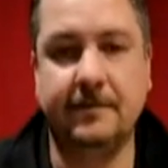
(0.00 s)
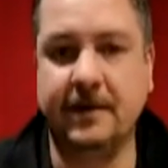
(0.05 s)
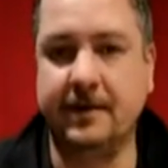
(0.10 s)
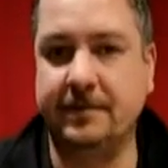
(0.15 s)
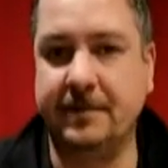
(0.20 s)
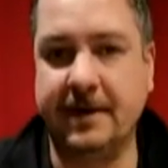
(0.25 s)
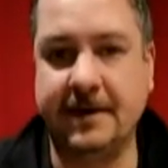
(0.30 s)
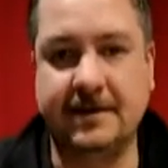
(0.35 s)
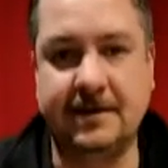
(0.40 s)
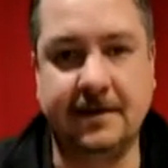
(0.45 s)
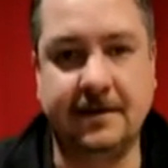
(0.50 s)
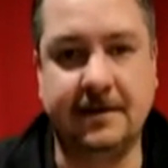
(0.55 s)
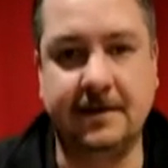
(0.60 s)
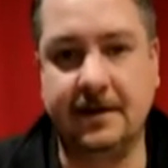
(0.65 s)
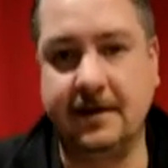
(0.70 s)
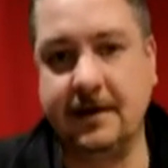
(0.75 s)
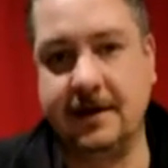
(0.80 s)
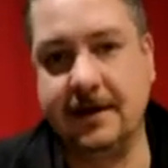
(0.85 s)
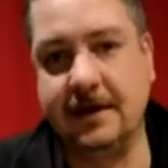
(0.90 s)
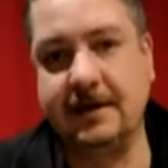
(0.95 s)
but
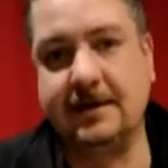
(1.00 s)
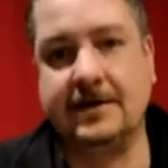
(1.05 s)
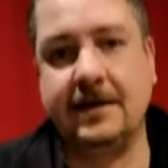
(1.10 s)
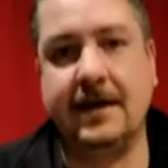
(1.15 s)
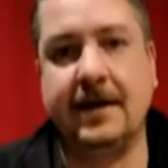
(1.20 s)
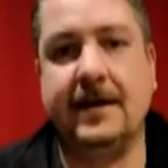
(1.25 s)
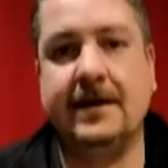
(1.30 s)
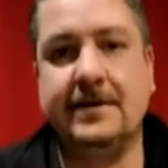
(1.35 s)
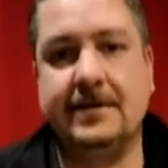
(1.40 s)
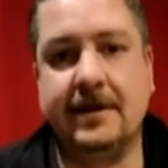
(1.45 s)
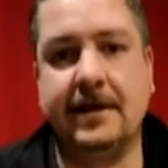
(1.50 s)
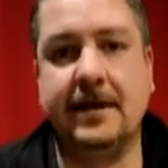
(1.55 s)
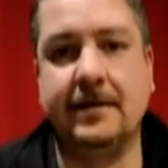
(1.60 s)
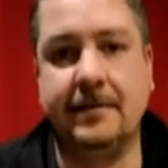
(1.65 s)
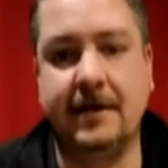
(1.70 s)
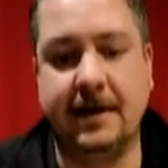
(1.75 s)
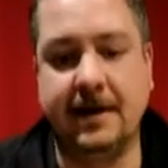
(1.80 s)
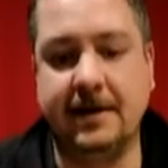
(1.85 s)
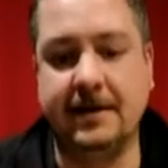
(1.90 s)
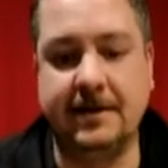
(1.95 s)
basically the exact
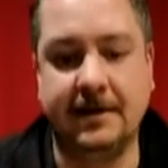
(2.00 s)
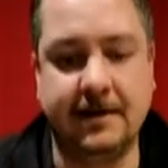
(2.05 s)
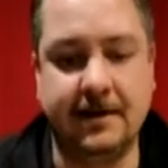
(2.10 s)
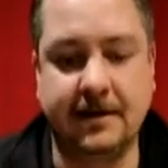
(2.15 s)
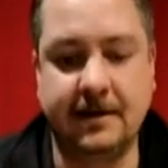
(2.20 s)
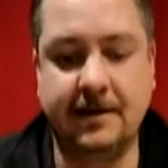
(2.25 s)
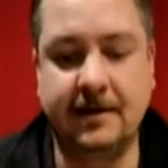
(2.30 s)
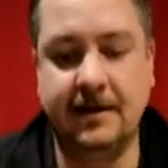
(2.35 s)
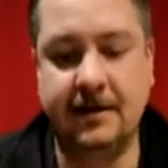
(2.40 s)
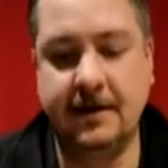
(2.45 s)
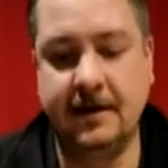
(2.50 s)
same idea.